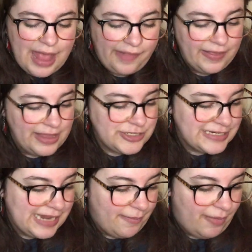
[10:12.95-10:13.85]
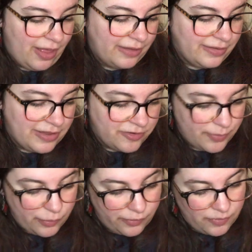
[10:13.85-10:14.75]
At the kitchen table, Aunt
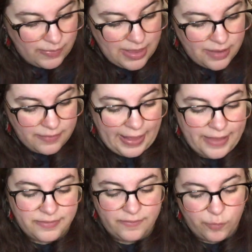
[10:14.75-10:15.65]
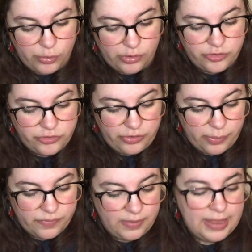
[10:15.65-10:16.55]
Alicia pours me a glass of orange
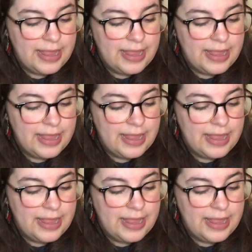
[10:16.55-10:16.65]
juice